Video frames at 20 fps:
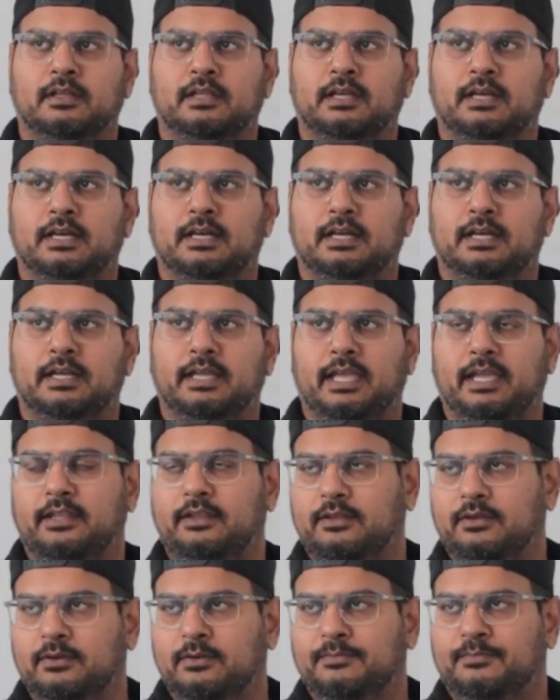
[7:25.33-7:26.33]

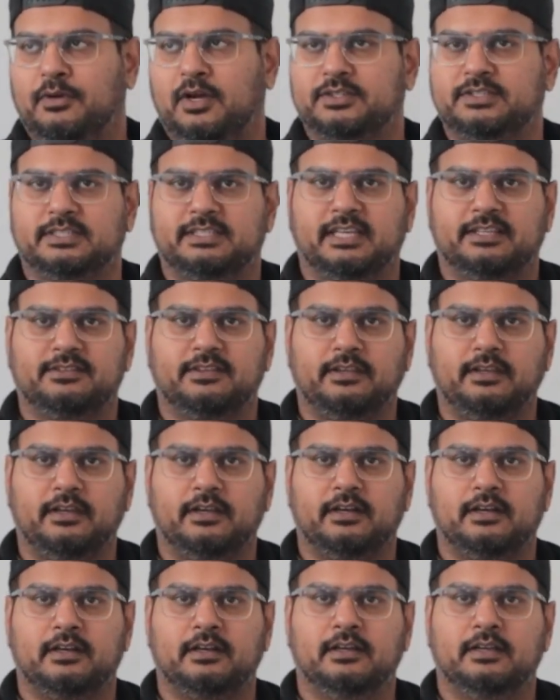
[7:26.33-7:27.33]
ADU project takes a
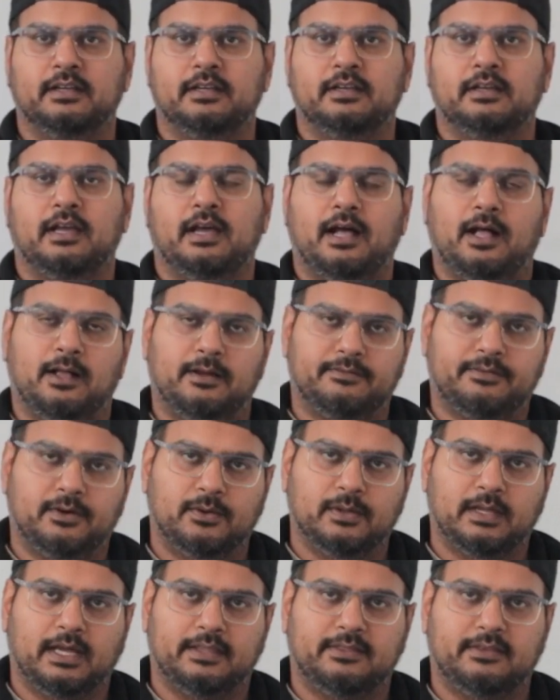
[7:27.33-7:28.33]
year.
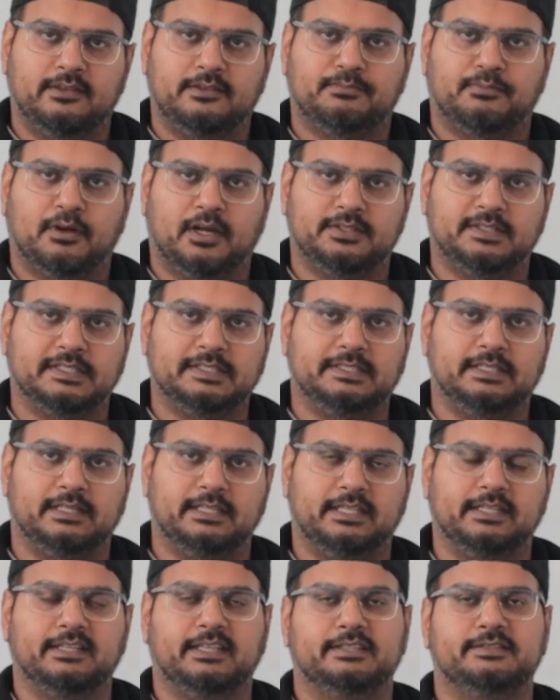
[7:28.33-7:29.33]
Alvaro got this project
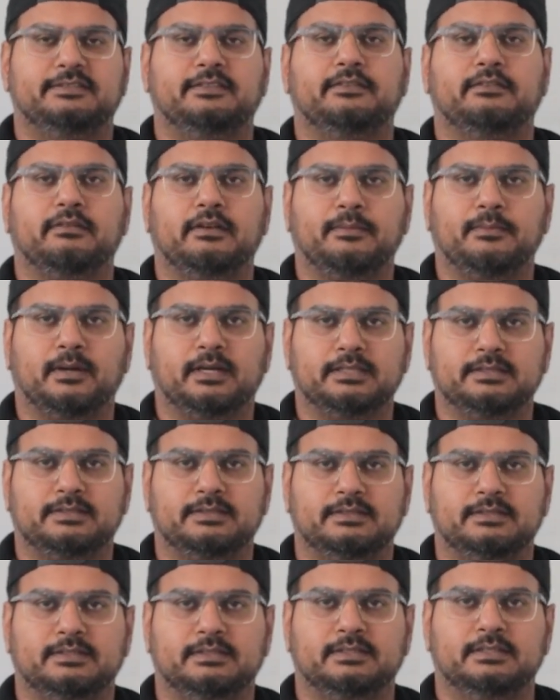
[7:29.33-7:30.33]
done in less than 3
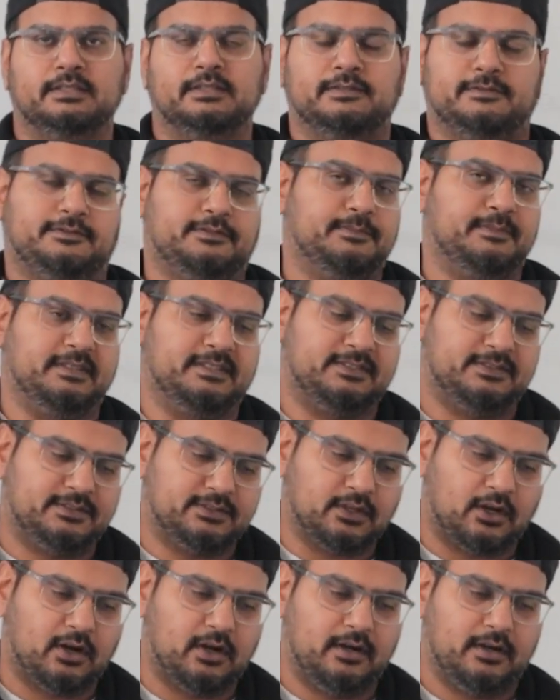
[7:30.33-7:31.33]
months. From the
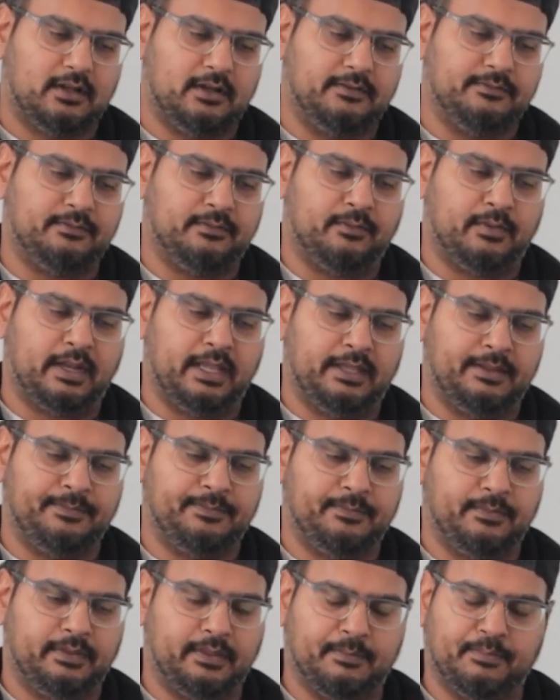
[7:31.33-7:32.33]
start of
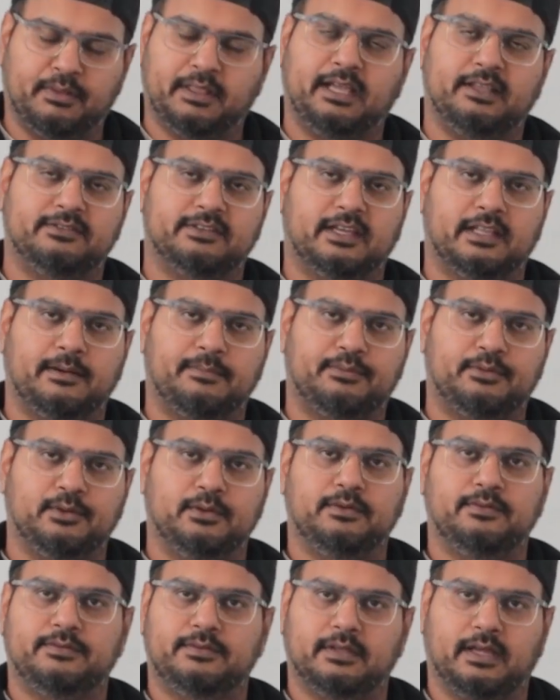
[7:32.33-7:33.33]
when the plans got
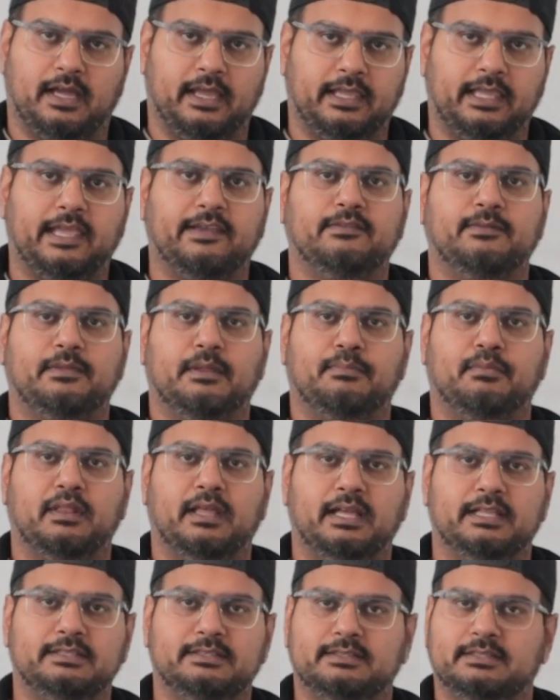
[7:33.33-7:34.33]
approved, I gave him the
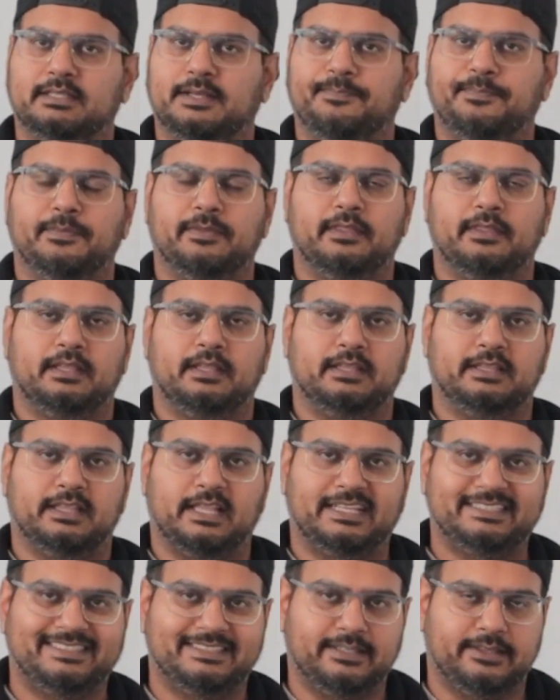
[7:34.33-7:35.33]
plans.
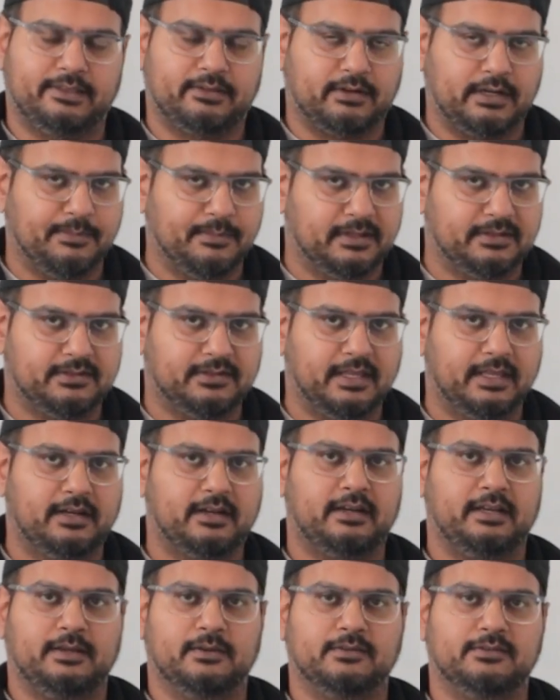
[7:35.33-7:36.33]
Less than 3 months
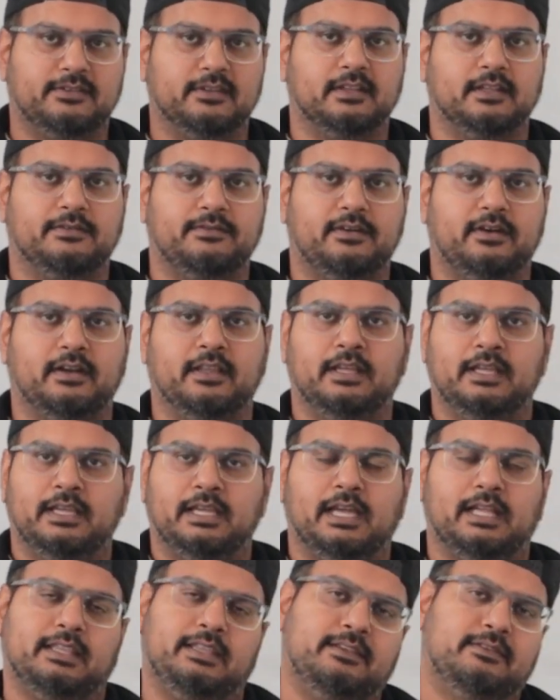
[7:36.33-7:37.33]
later, it was delivered.
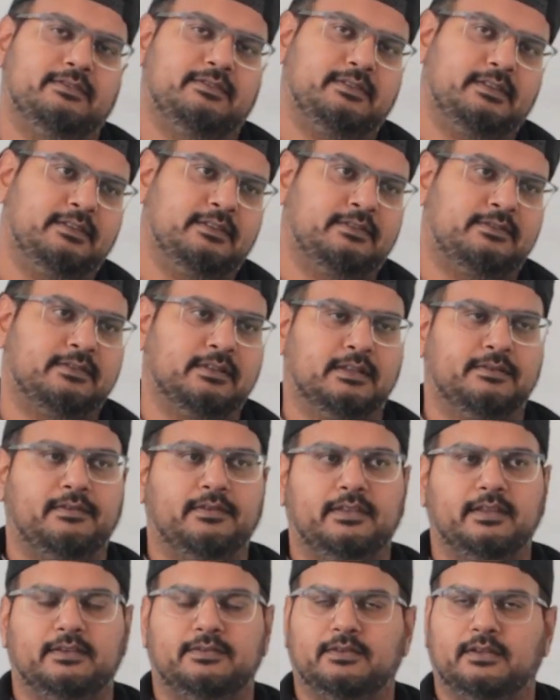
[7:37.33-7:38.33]
And he's
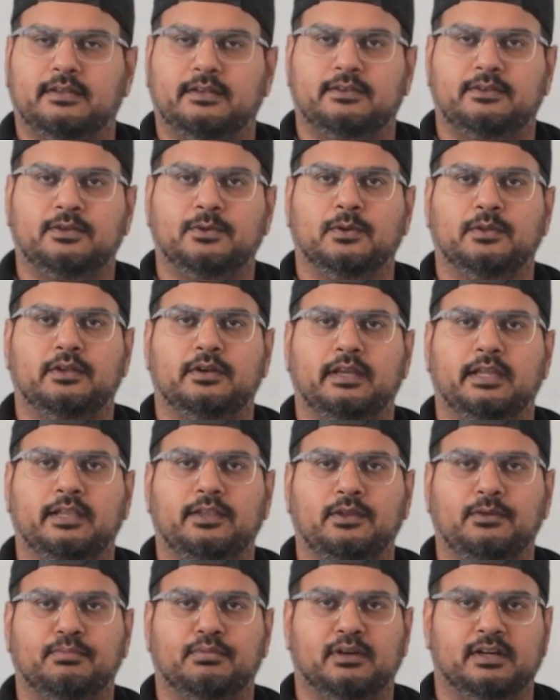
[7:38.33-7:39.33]
delivered this on 2 other
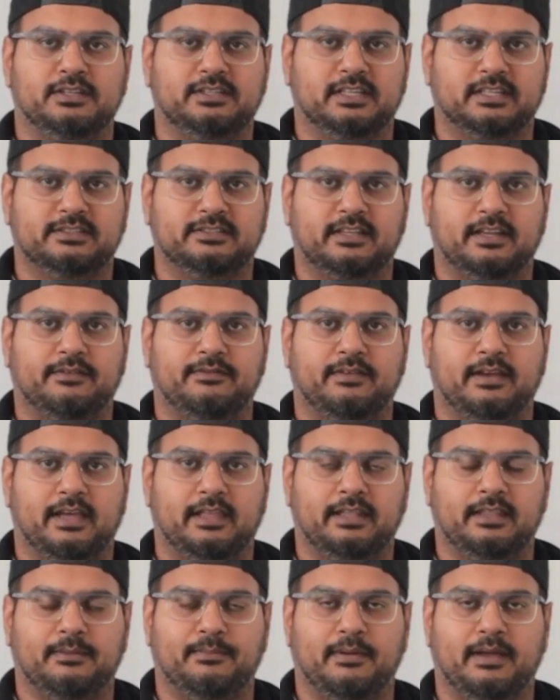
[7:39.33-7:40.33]
ADU projects that I've
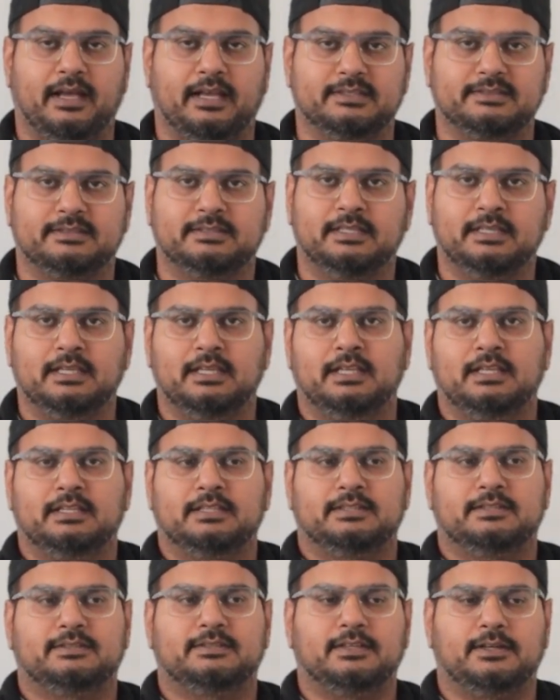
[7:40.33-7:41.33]
had in the past.
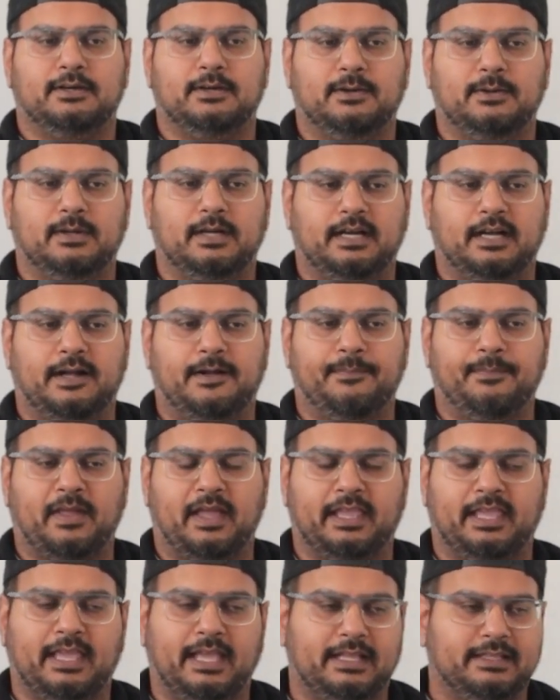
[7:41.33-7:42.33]
So
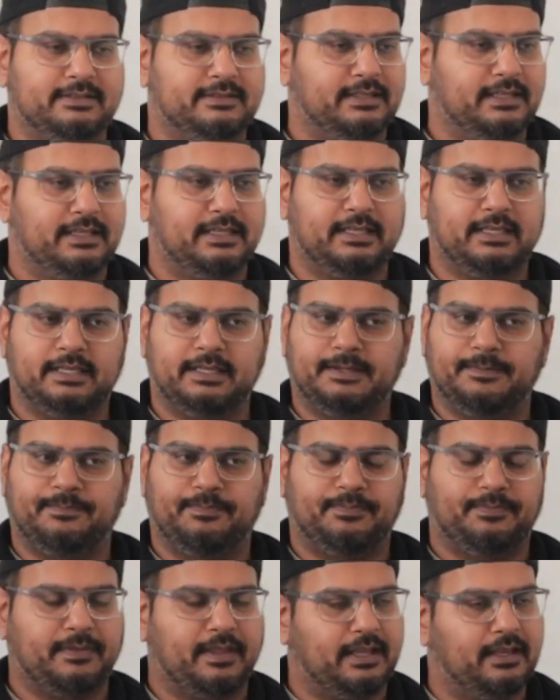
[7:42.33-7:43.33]
I can't say
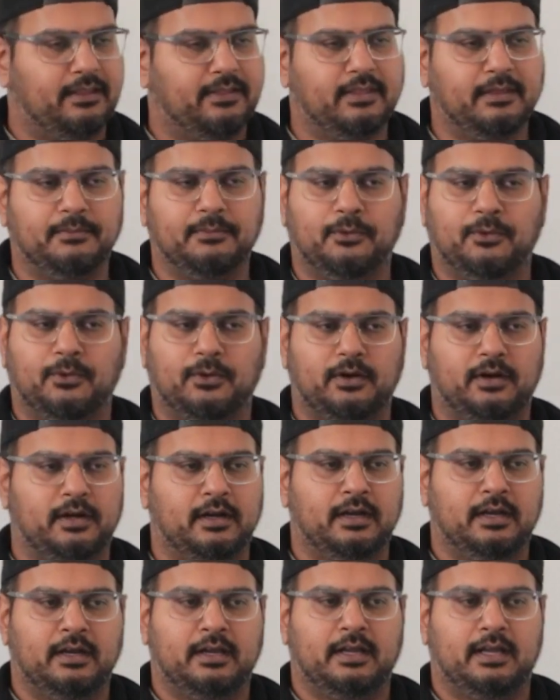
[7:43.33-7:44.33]
anything
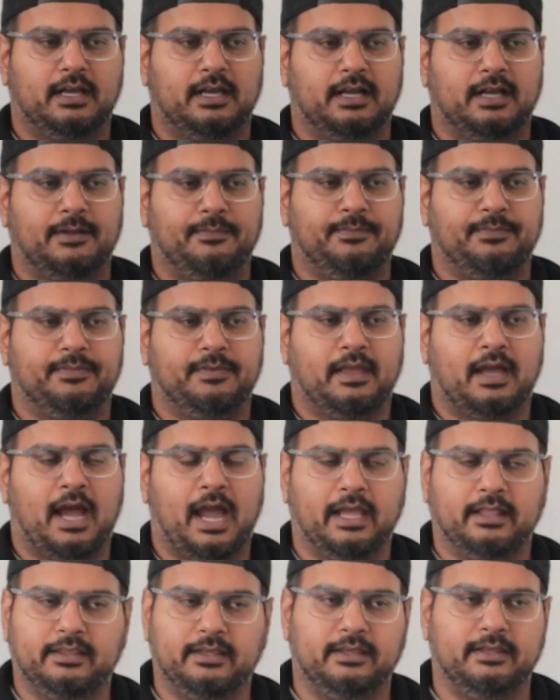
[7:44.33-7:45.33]
more
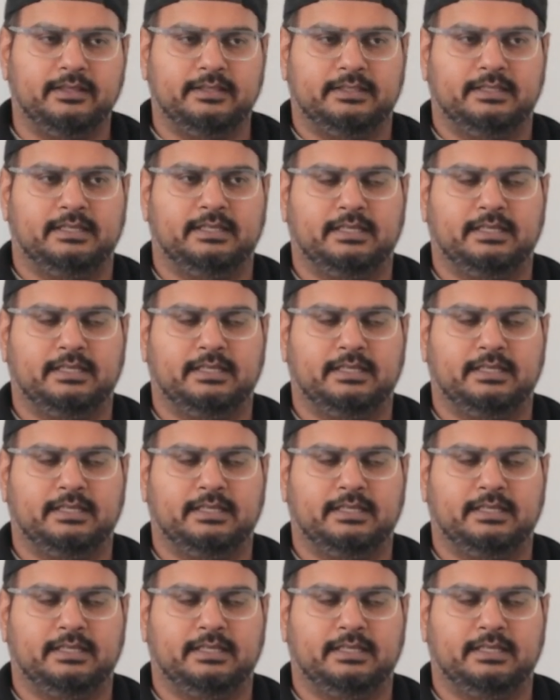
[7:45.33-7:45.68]
highly